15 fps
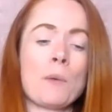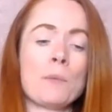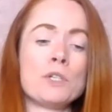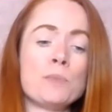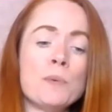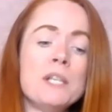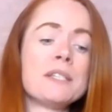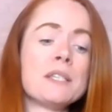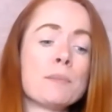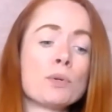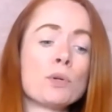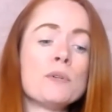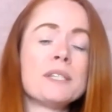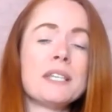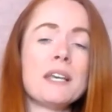which means the
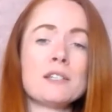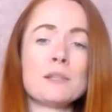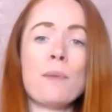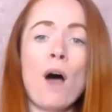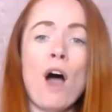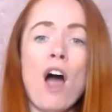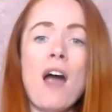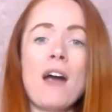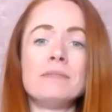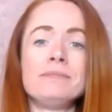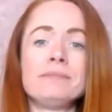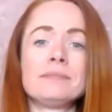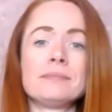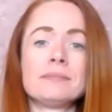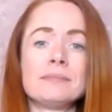process part
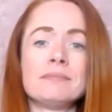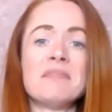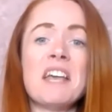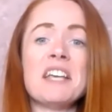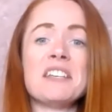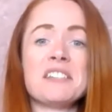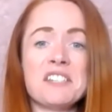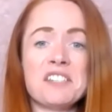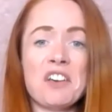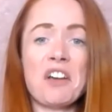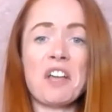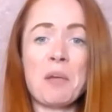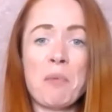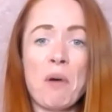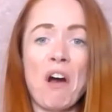is the
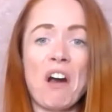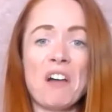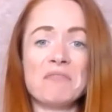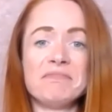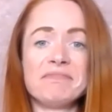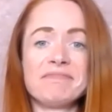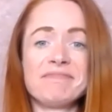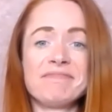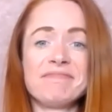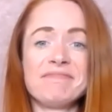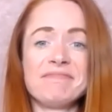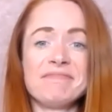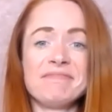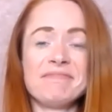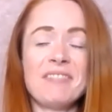sucky part.
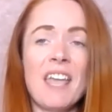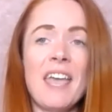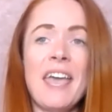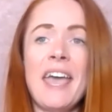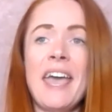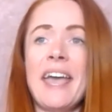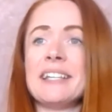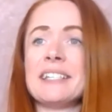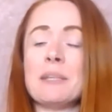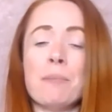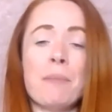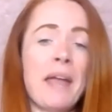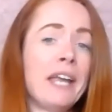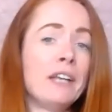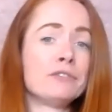It's the
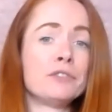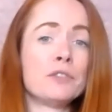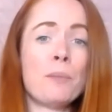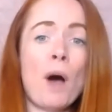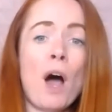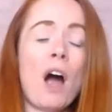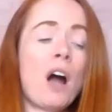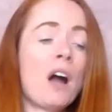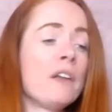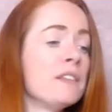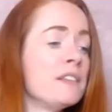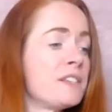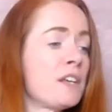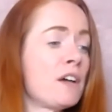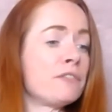painful part, the
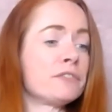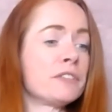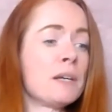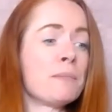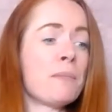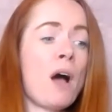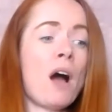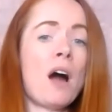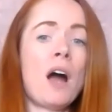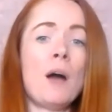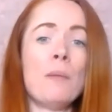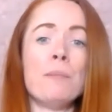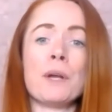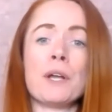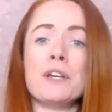suffering
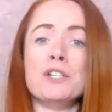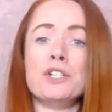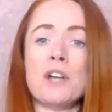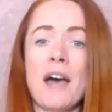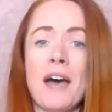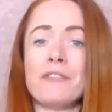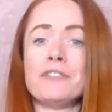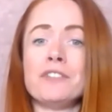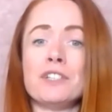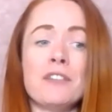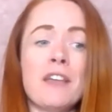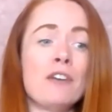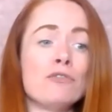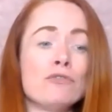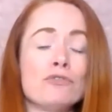part, because you have to
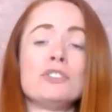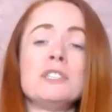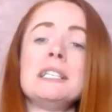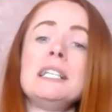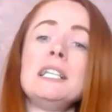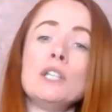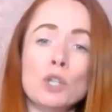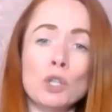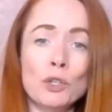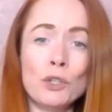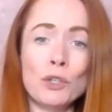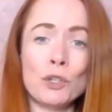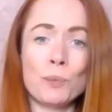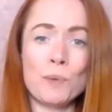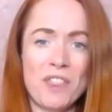then really
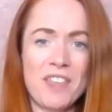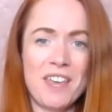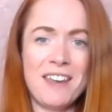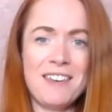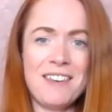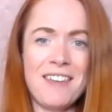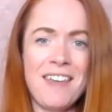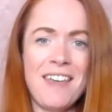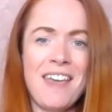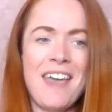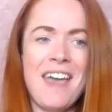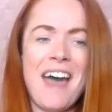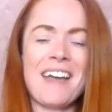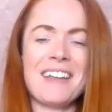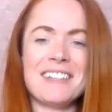look within
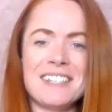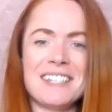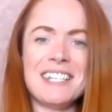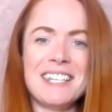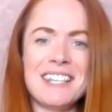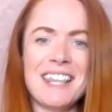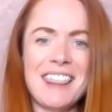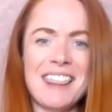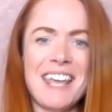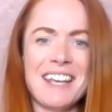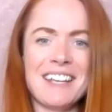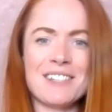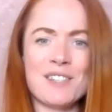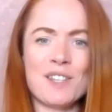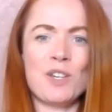and see the
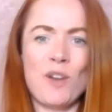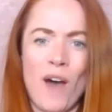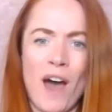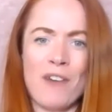things that you